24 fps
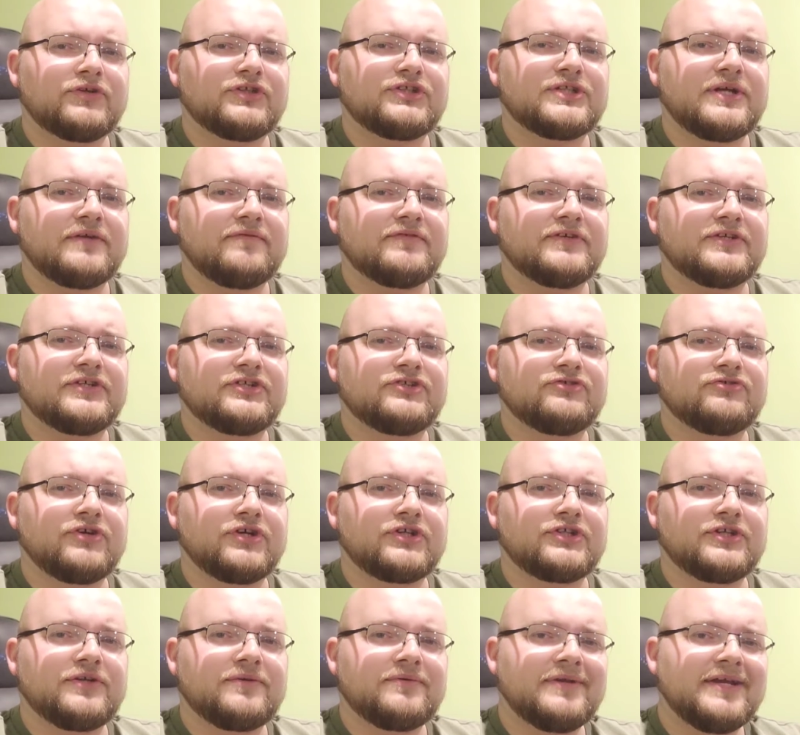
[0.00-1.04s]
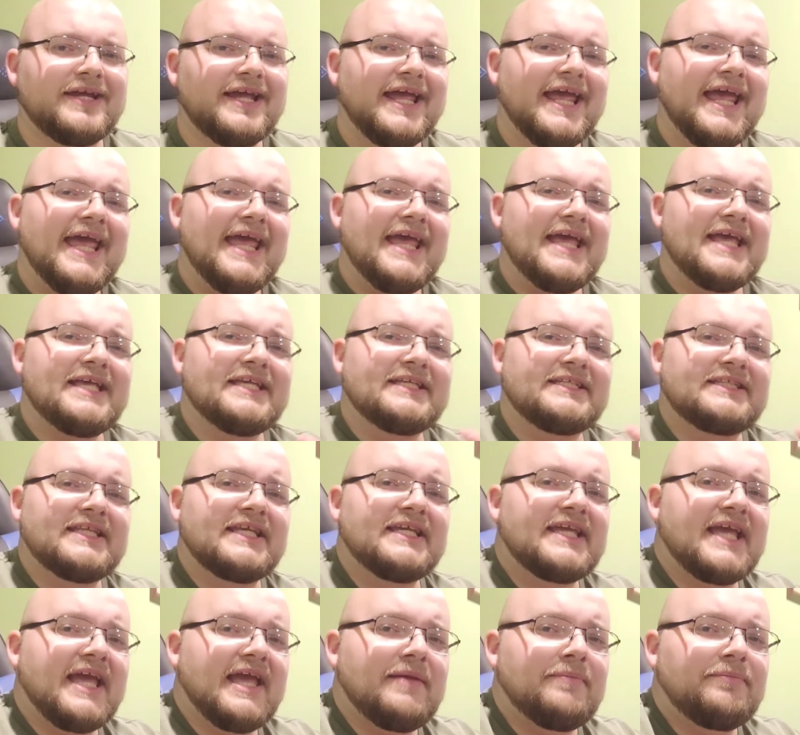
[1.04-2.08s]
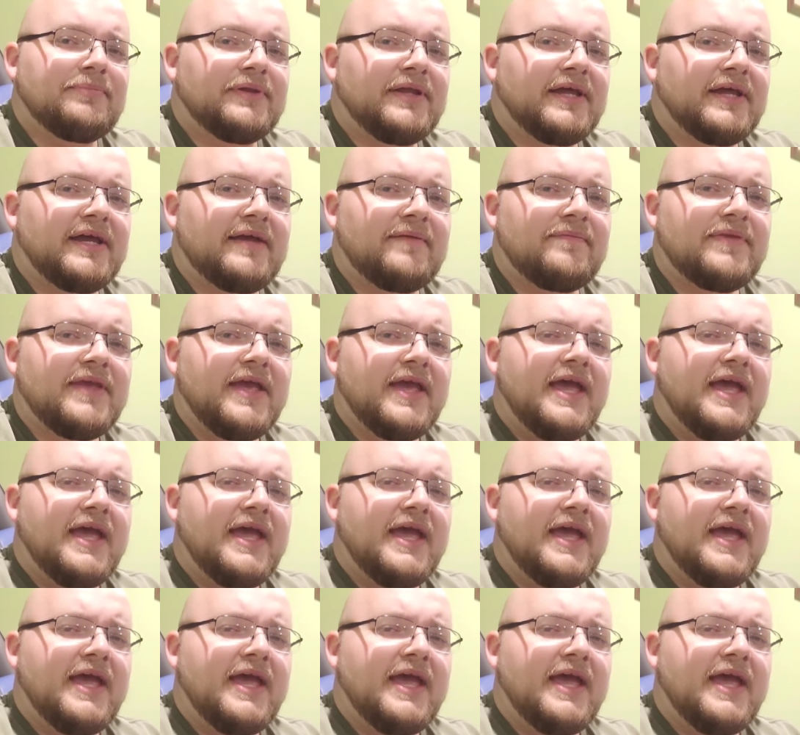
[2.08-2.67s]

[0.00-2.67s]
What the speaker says: Chef of Destruction, is the gameplay.